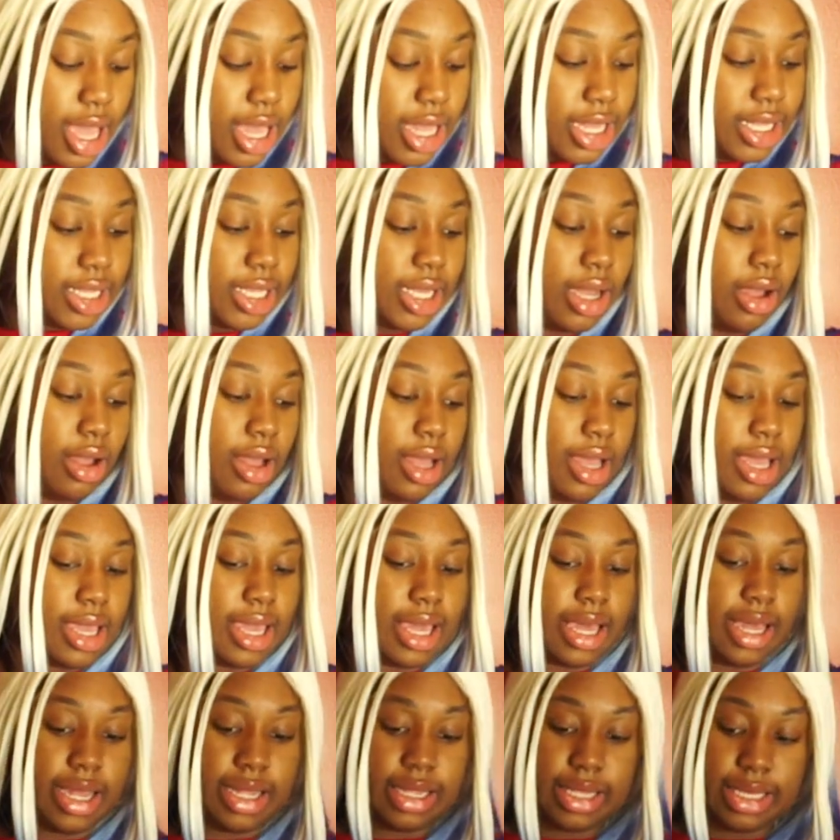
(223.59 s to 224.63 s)
So
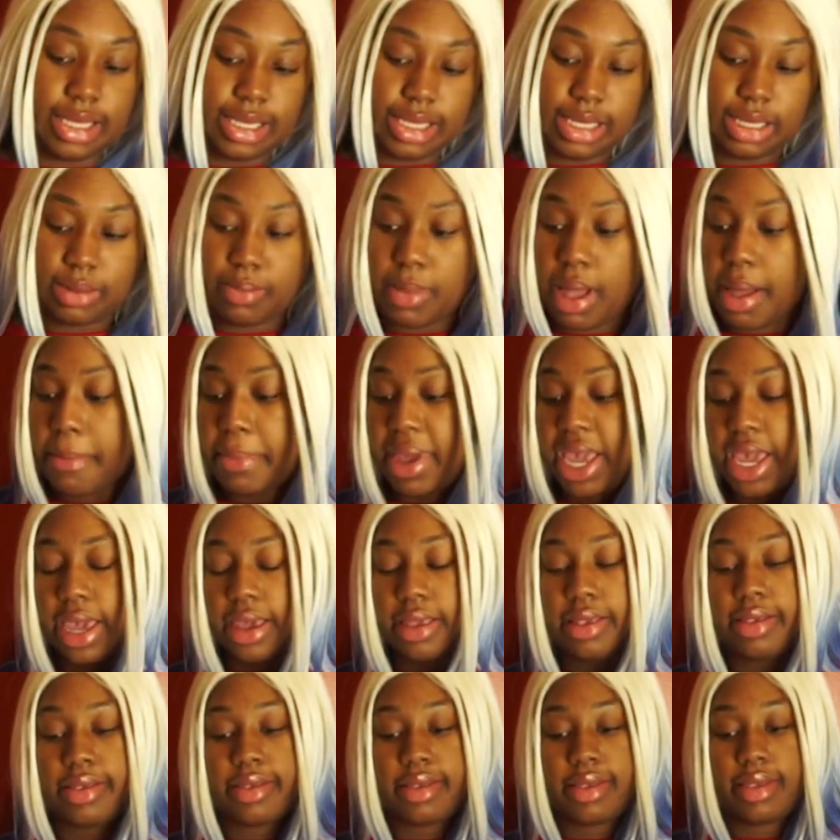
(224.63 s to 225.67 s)
yeah, this is my
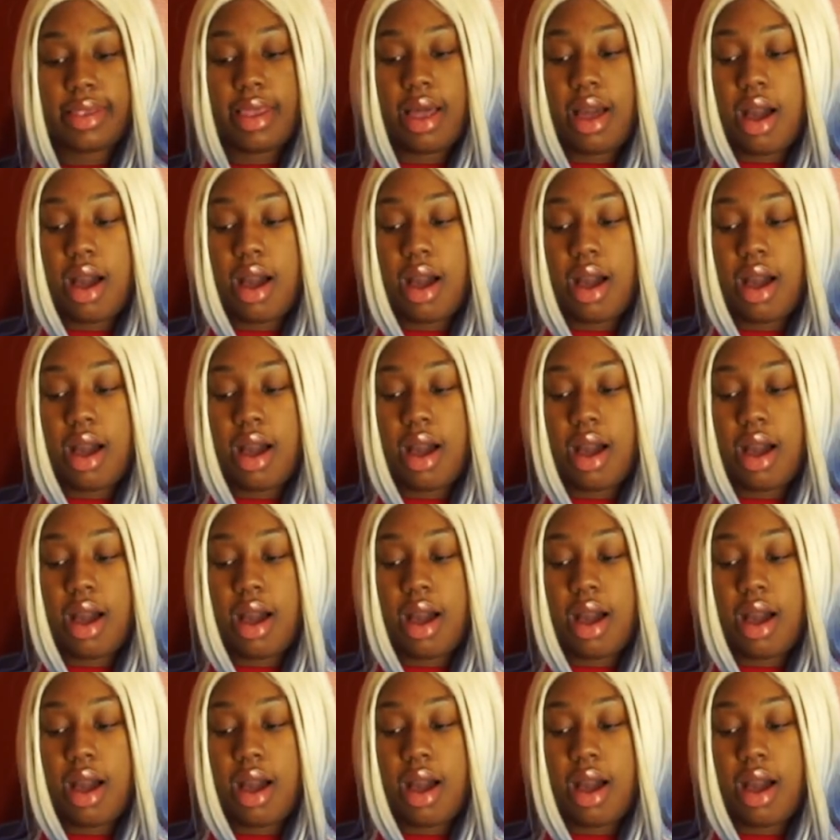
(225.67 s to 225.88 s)
base.